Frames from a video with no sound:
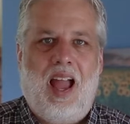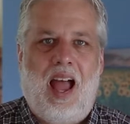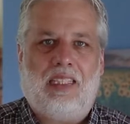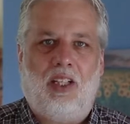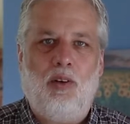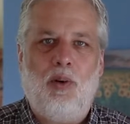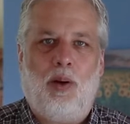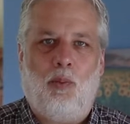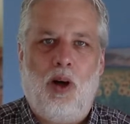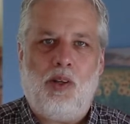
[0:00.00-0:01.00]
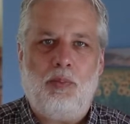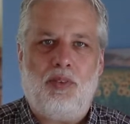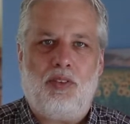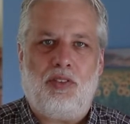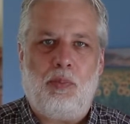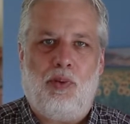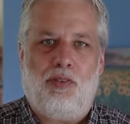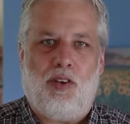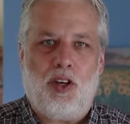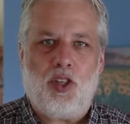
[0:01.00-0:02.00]
Hello and welcome to Simple
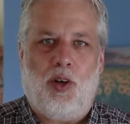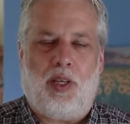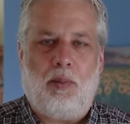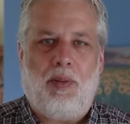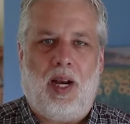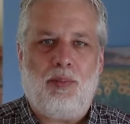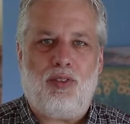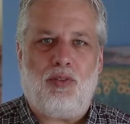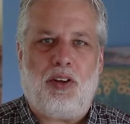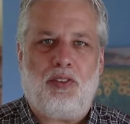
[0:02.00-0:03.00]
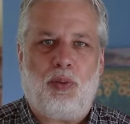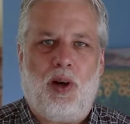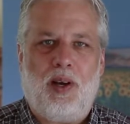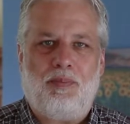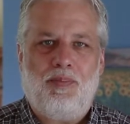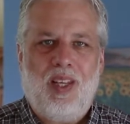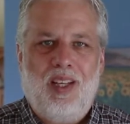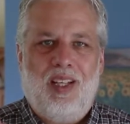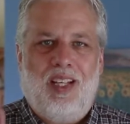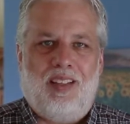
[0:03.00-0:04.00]
French Cooking. My name is Francois.
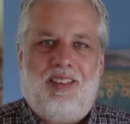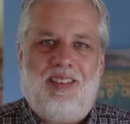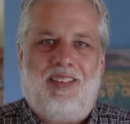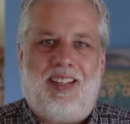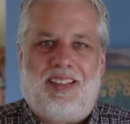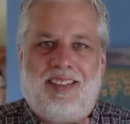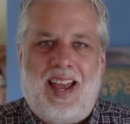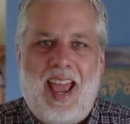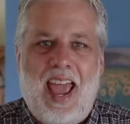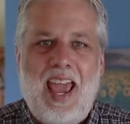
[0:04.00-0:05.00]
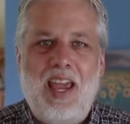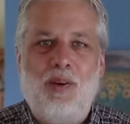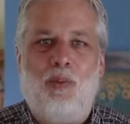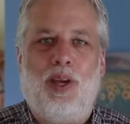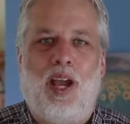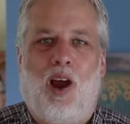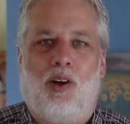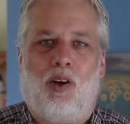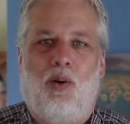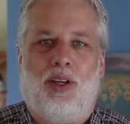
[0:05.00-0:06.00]
Today we
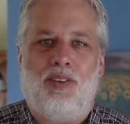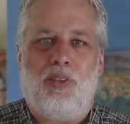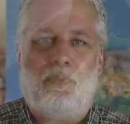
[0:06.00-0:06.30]
are going to